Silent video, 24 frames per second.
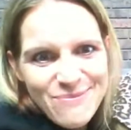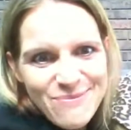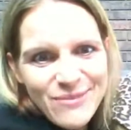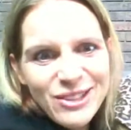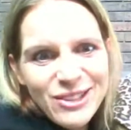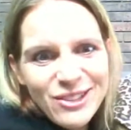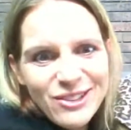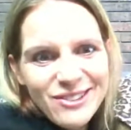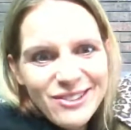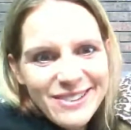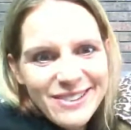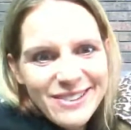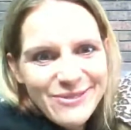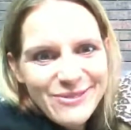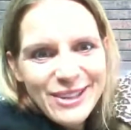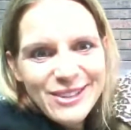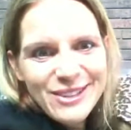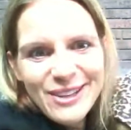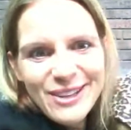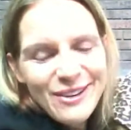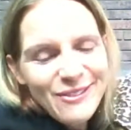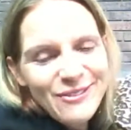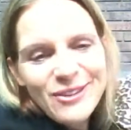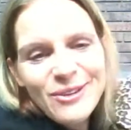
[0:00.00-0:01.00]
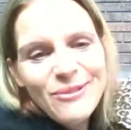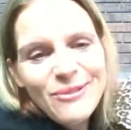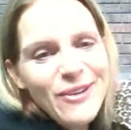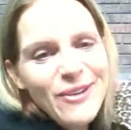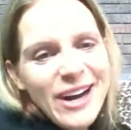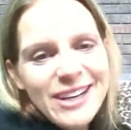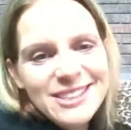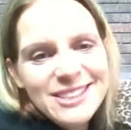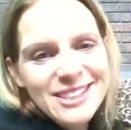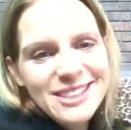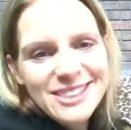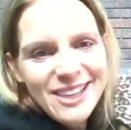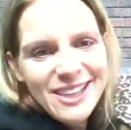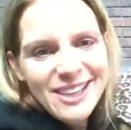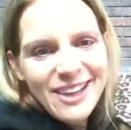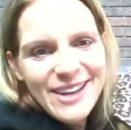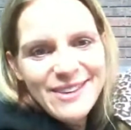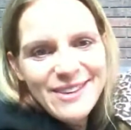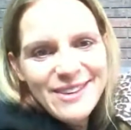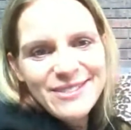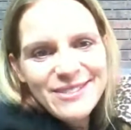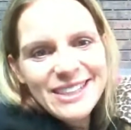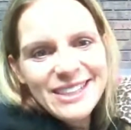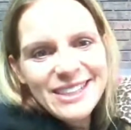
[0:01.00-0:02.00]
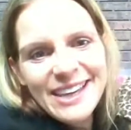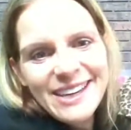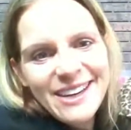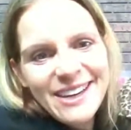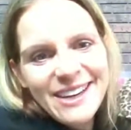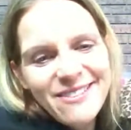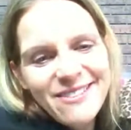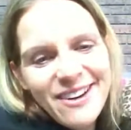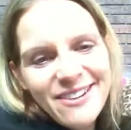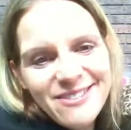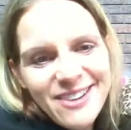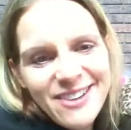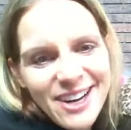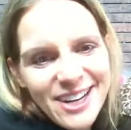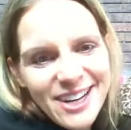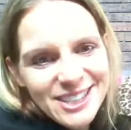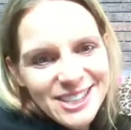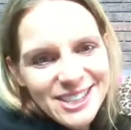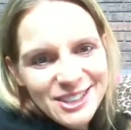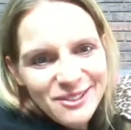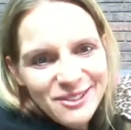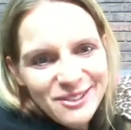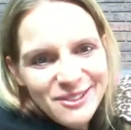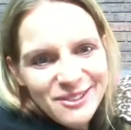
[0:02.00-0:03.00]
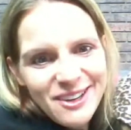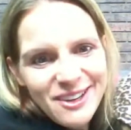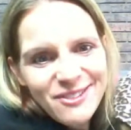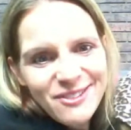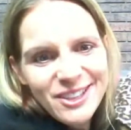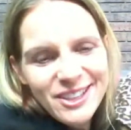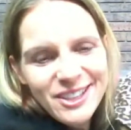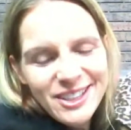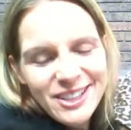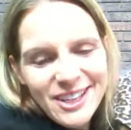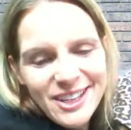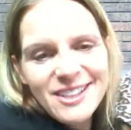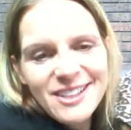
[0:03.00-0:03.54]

but but if you practice climbing like at Red Rocks or whatever,